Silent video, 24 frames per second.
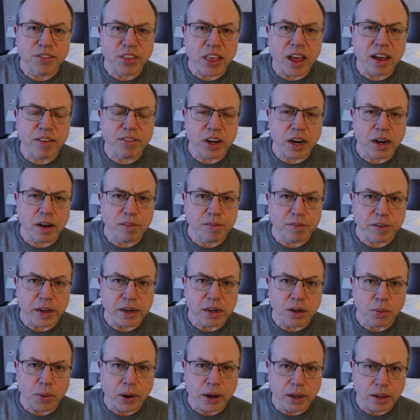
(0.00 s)
If they haven't had a
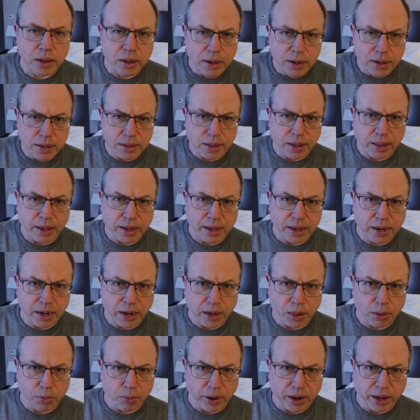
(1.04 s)
fight in a while, then they get
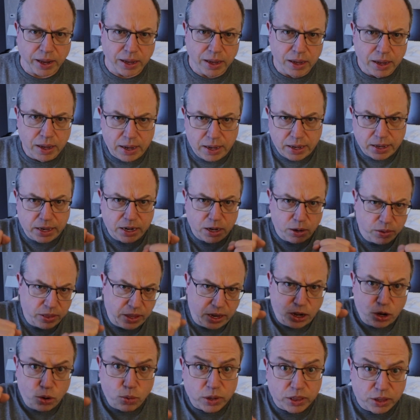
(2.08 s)
into the ring, you know, and
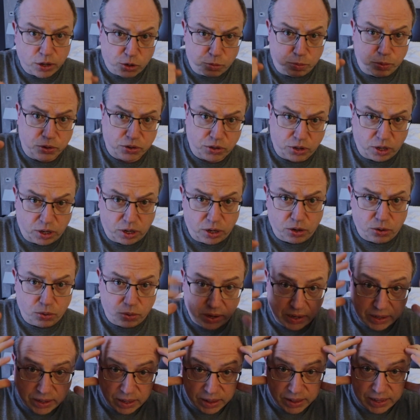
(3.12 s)
they know what they're supposed to do.
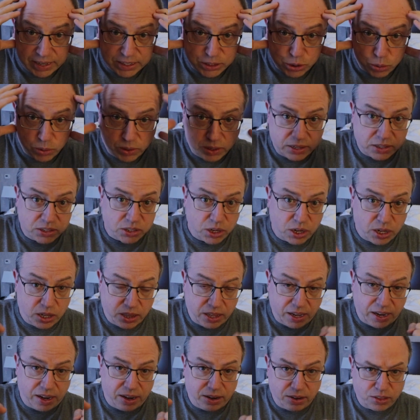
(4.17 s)
Intellectually, it's all
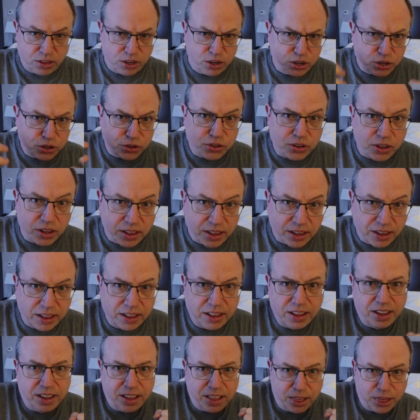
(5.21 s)
there. They're just
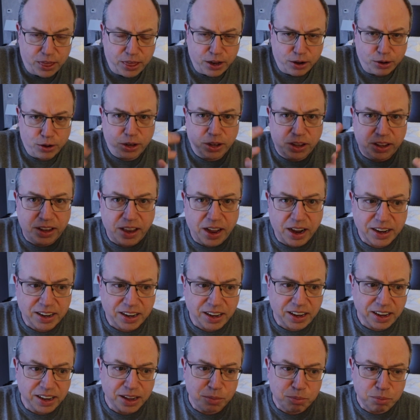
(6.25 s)
they're
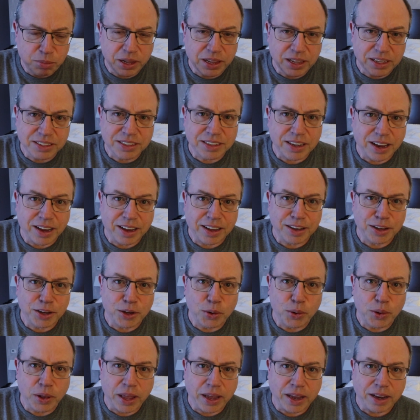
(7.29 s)
ducking a millisecond
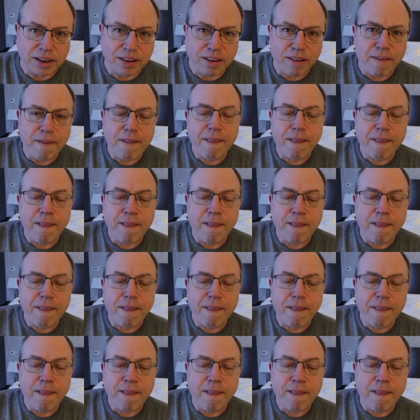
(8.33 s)
too late.